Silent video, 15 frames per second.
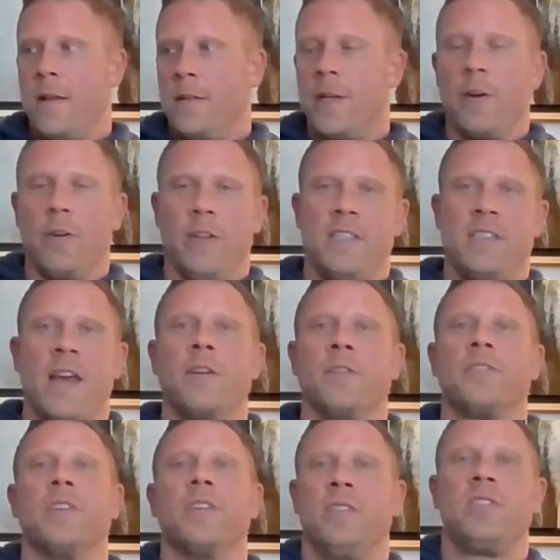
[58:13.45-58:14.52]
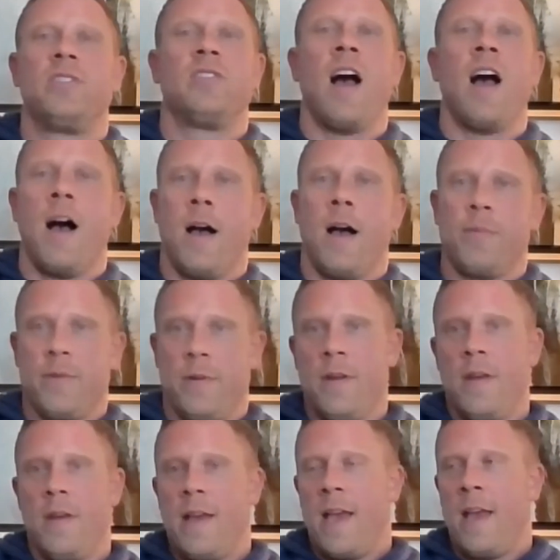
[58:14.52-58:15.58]
literally sales could stop
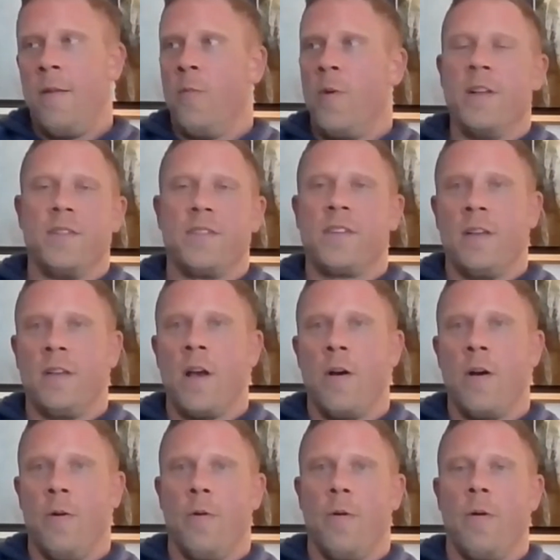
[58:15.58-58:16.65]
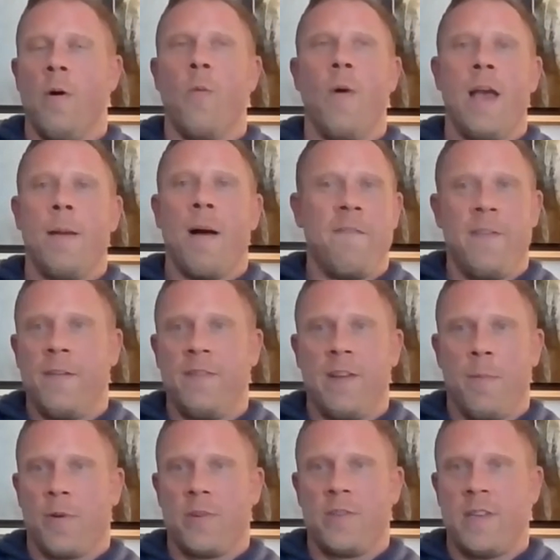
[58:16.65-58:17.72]
and rents could go away by
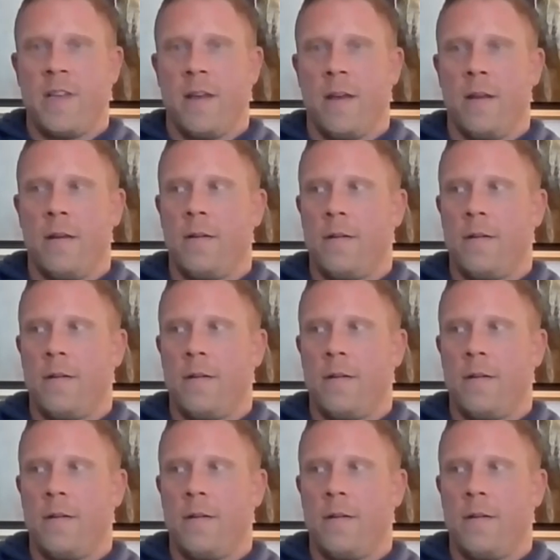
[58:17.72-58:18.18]
50%